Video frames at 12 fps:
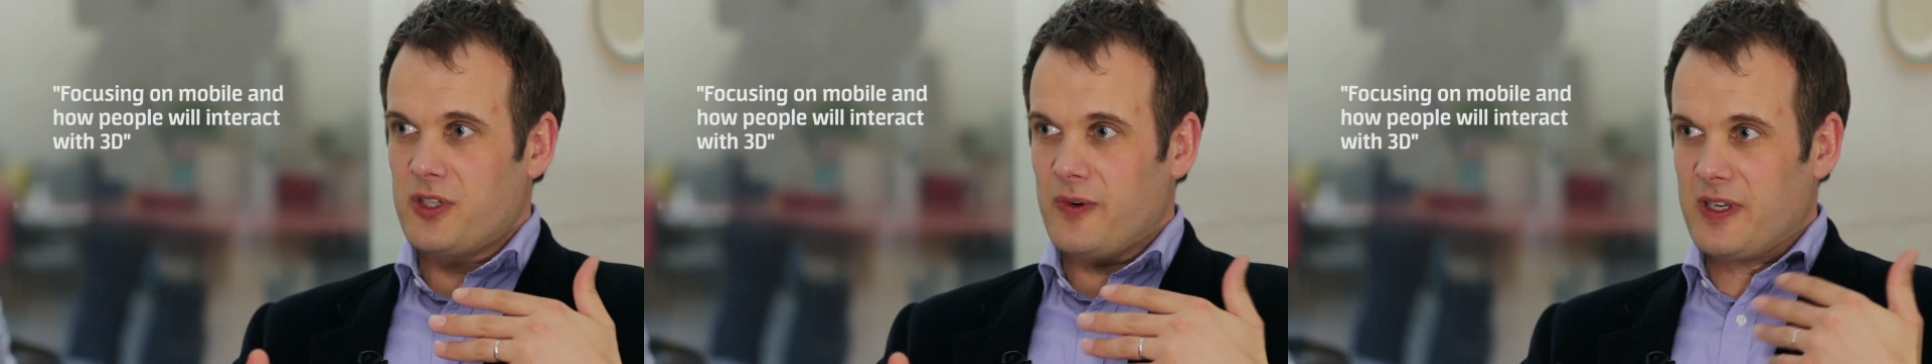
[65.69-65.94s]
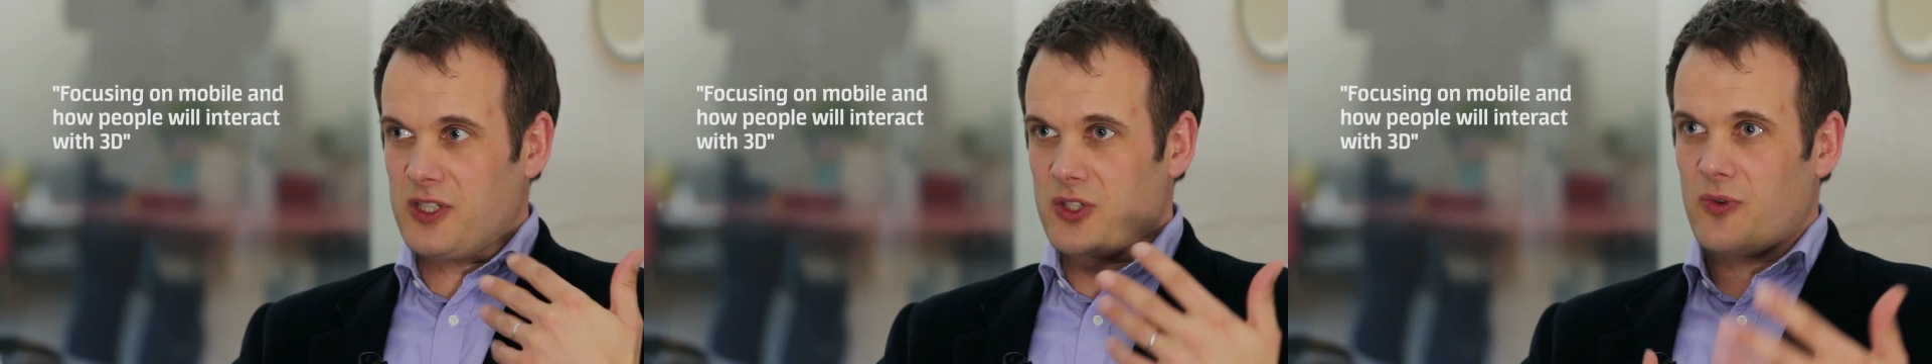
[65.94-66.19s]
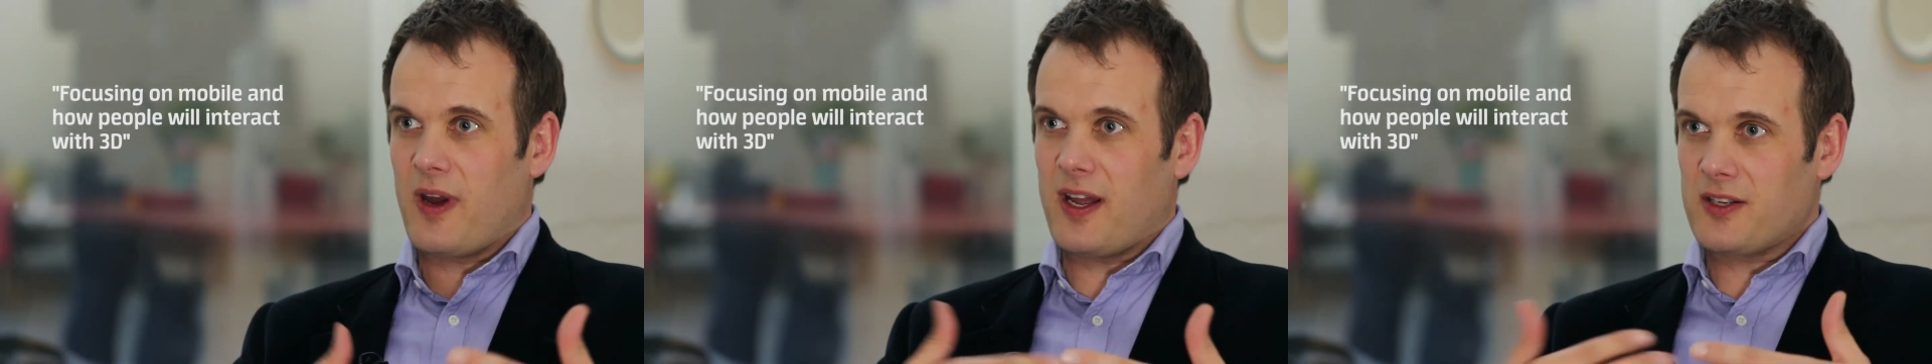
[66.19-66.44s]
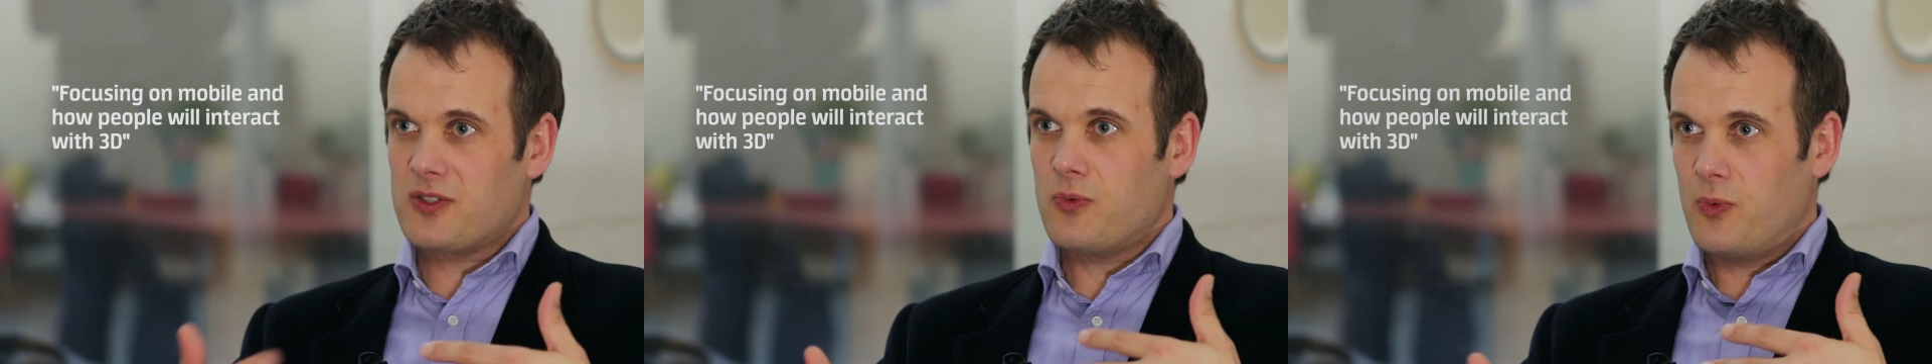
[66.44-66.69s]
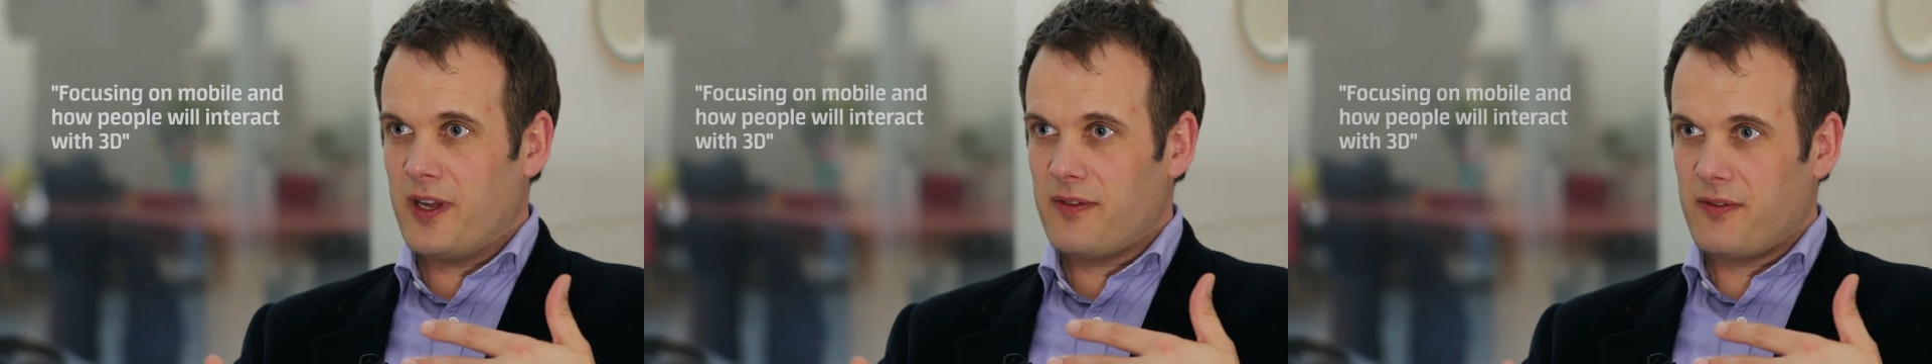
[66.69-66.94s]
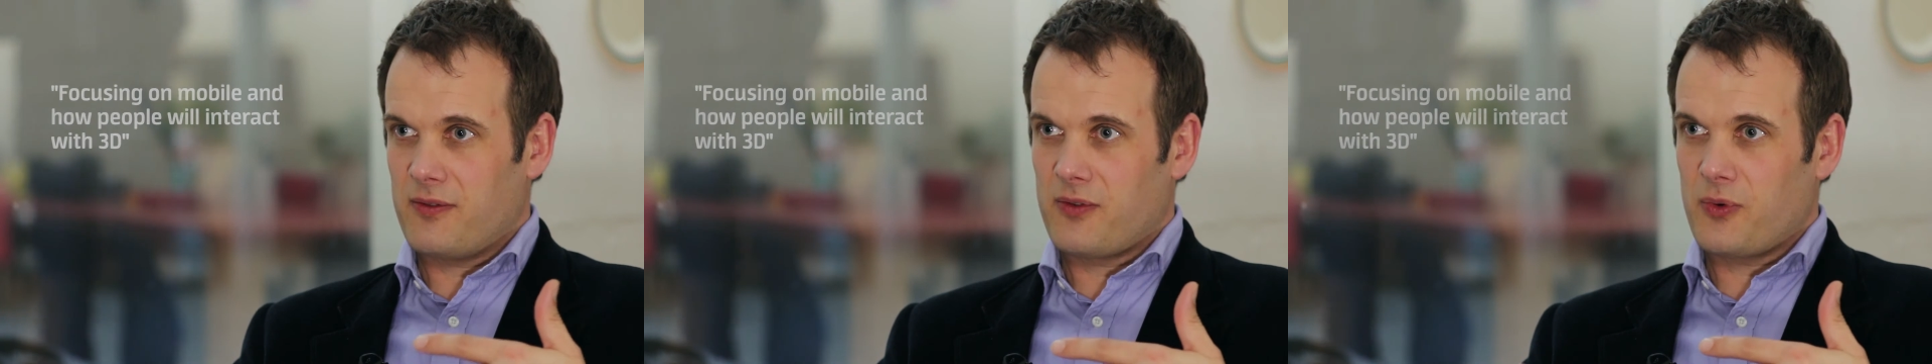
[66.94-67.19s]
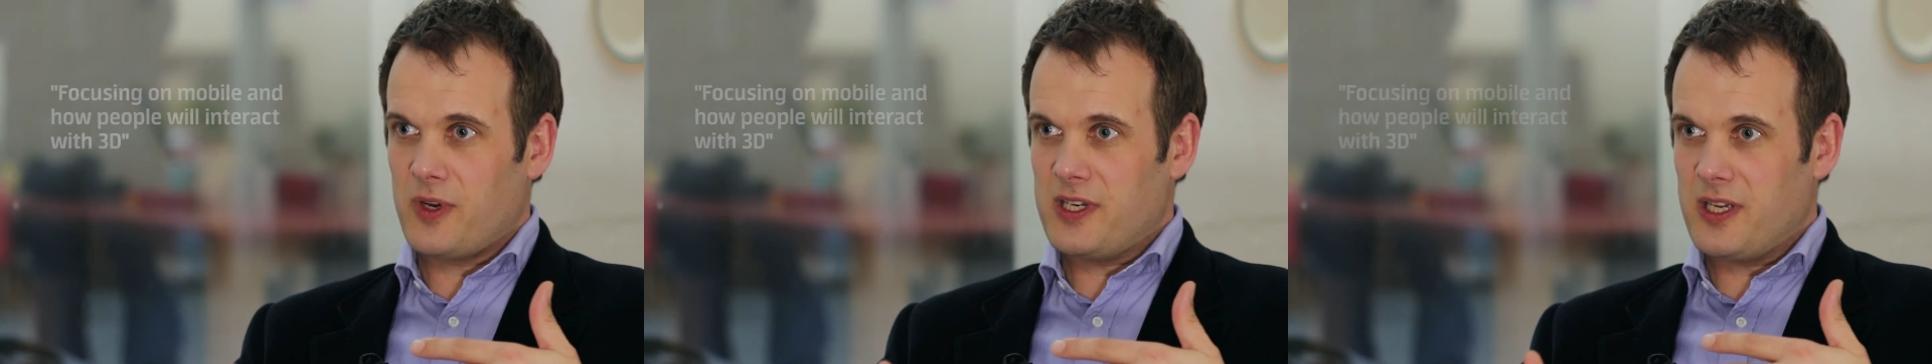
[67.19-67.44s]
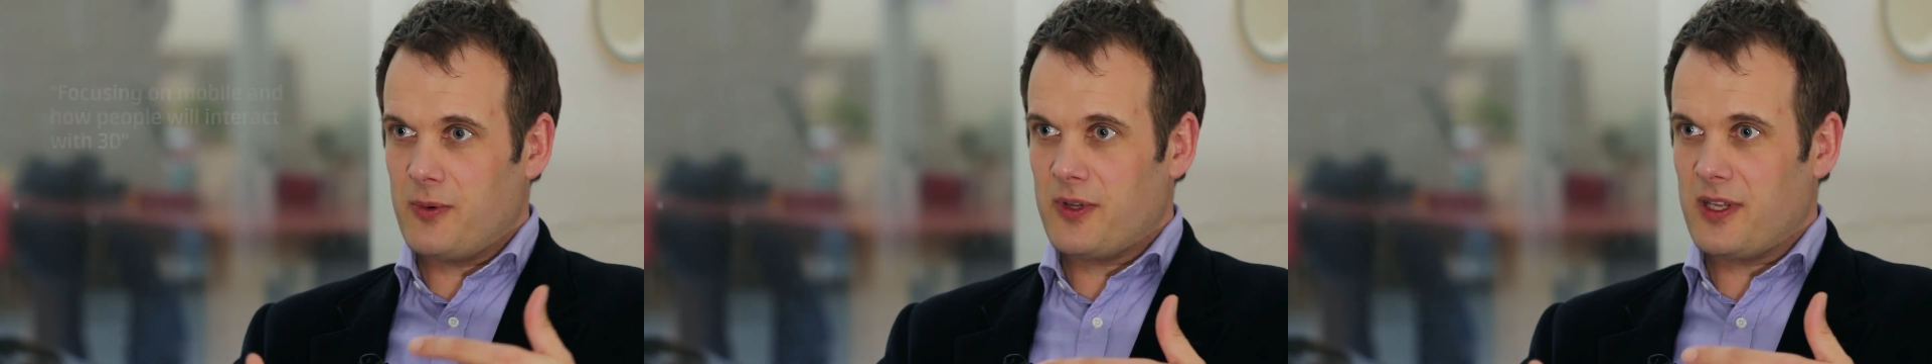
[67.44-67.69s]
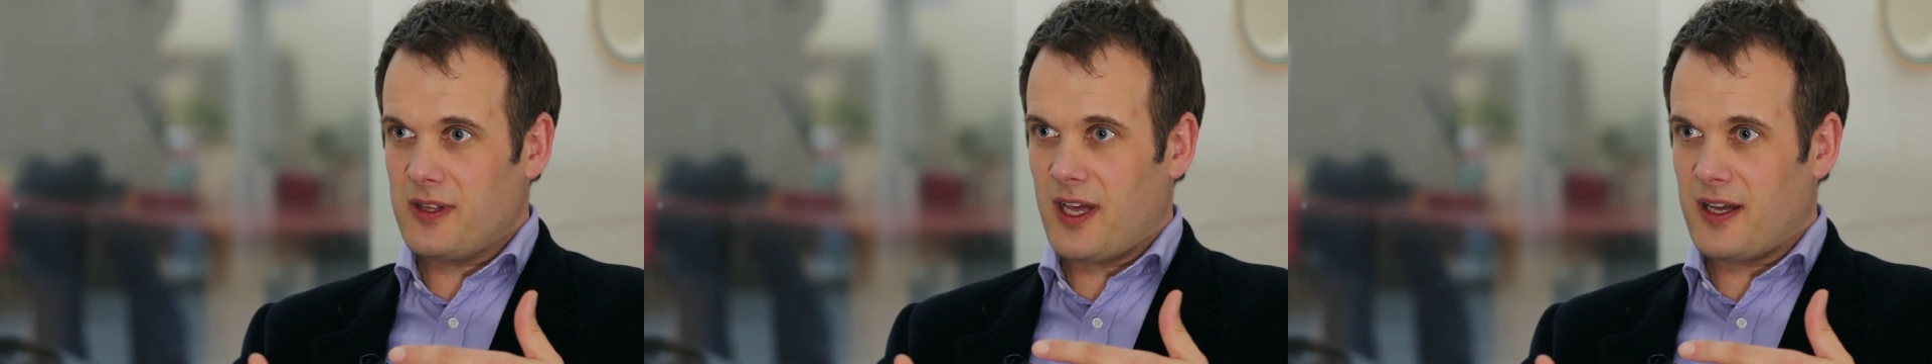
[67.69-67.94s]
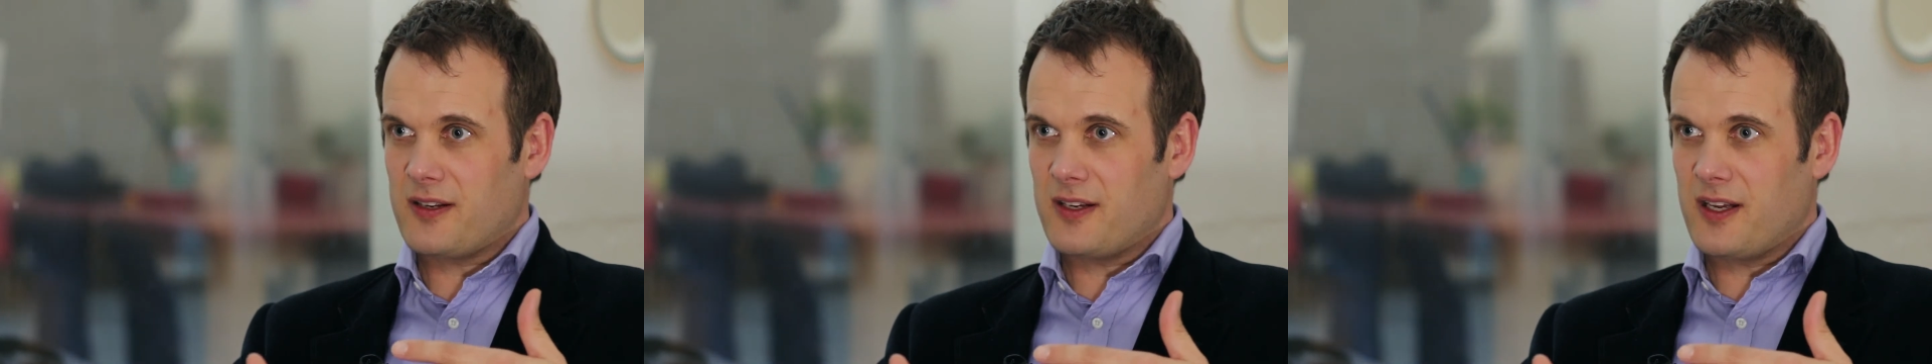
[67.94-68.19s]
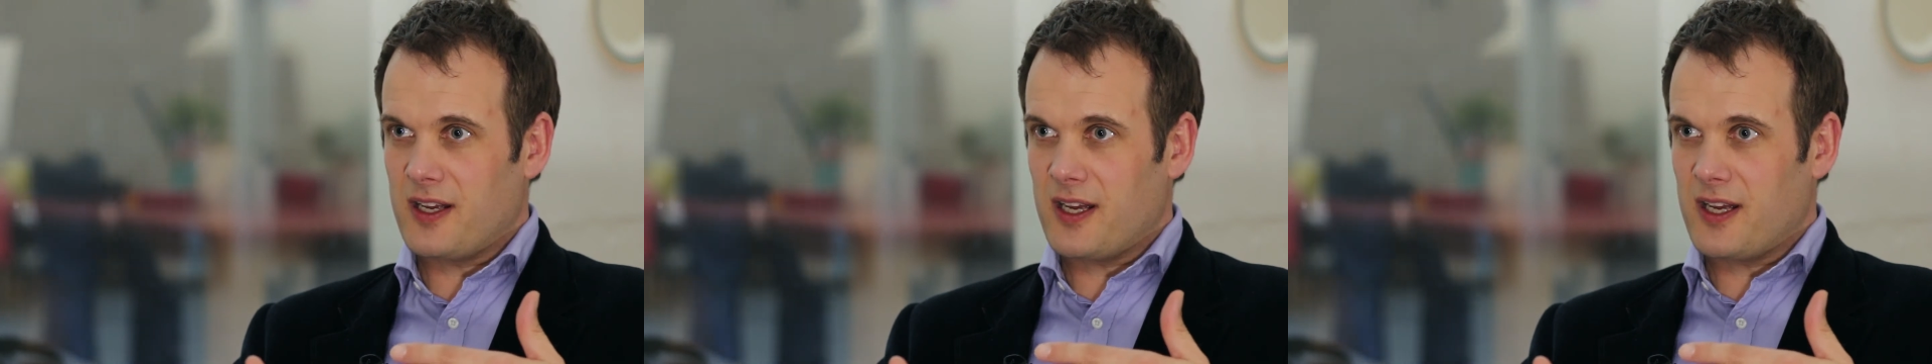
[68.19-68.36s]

to interact with 3D within that